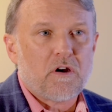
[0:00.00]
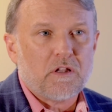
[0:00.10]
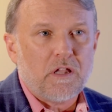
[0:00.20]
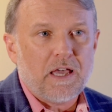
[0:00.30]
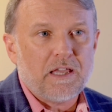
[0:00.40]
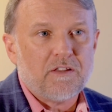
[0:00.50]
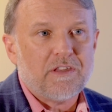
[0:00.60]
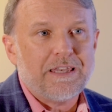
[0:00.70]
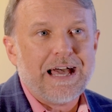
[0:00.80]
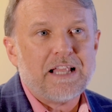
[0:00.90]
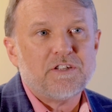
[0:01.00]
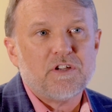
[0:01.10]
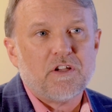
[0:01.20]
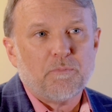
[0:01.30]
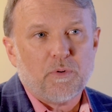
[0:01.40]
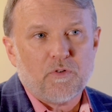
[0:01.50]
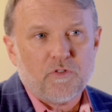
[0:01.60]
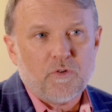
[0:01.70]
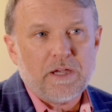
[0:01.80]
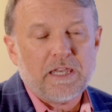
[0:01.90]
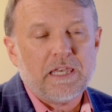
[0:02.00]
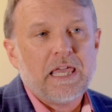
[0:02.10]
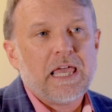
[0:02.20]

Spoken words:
clients, and not just pursuing